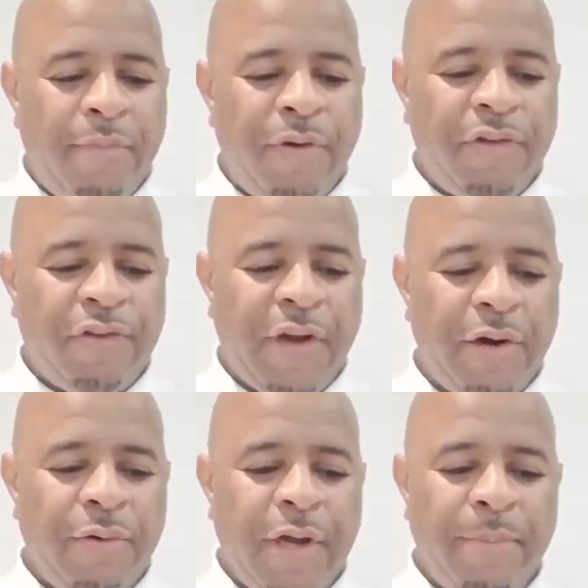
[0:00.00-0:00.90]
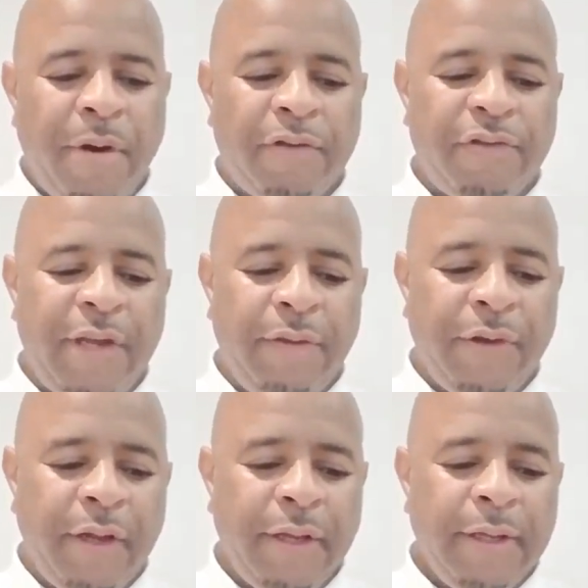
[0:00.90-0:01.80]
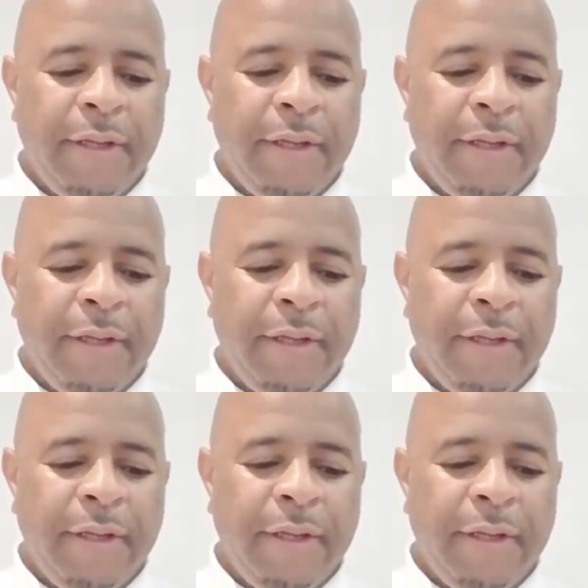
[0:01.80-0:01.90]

Richard's channel, Arsenal TV.